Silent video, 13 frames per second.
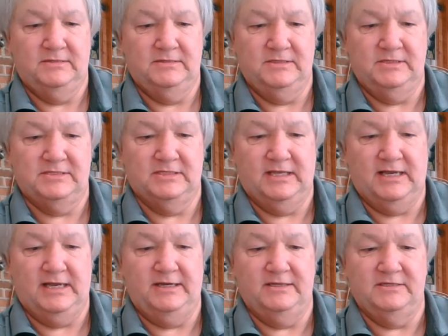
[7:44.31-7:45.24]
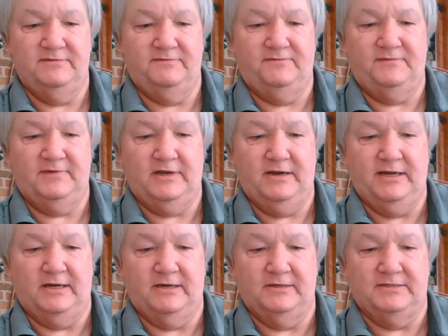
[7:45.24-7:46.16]
This line is very
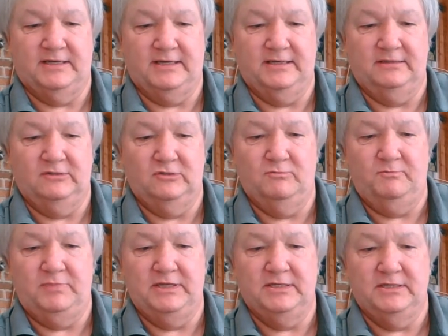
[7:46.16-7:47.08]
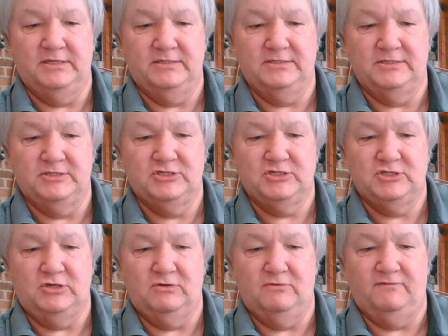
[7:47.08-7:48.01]
hard to tie a loop because it's
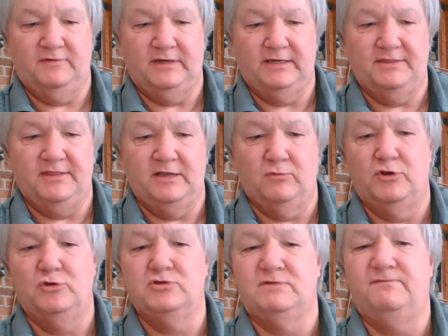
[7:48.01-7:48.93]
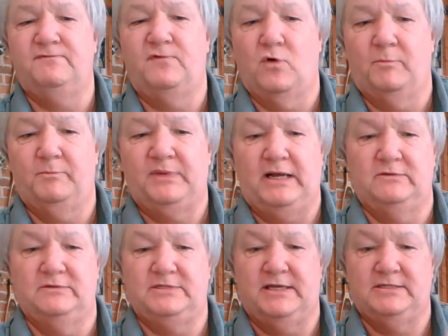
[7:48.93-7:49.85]
so fine. I think we're using
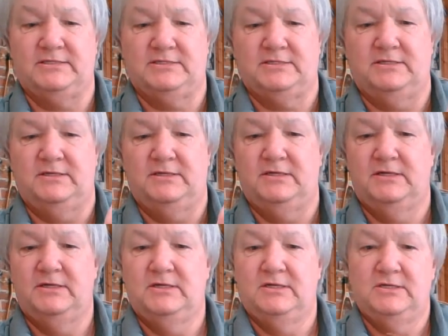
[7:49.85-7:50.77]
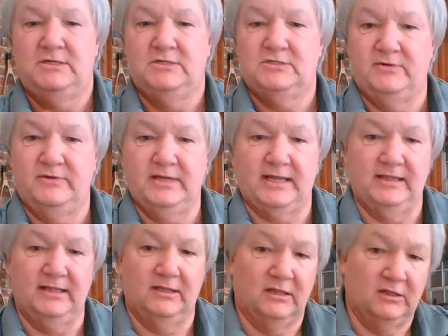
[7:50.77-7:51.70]
4-pound test. So we got a
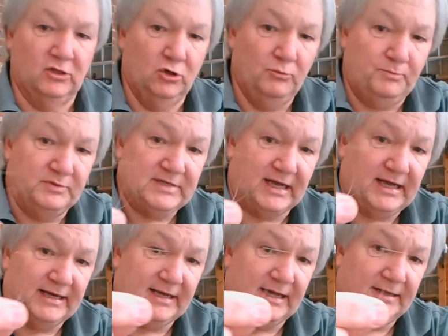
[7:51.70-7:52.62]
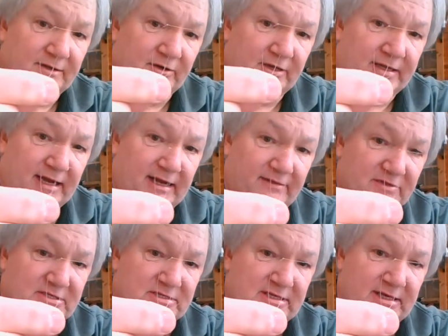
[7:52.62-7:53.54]
little loop tied on there. You can't even
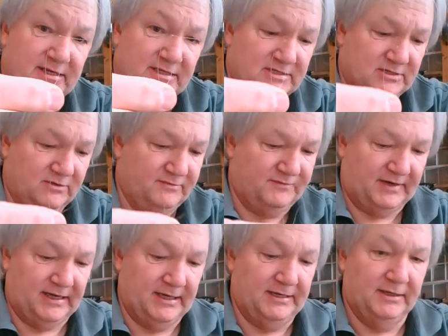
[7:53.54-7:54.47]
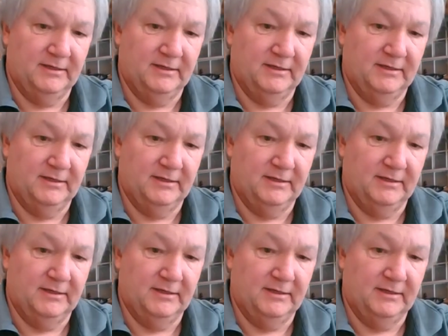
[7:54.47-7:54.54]
see it. It's so fine.